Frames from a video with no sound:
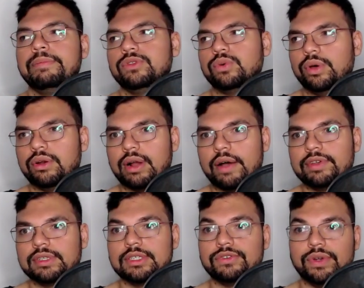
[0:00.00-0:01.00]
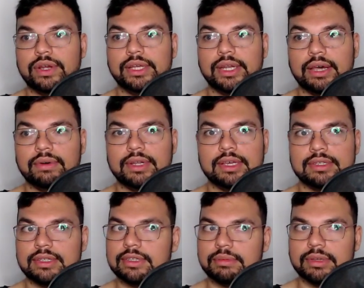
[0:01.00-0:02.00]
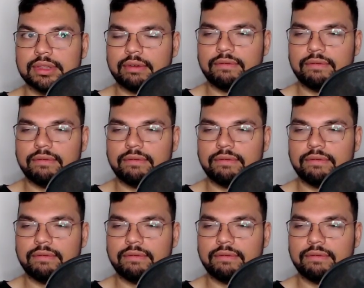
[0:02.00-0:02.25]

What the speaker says: Twitter obviously trading nowadays at something like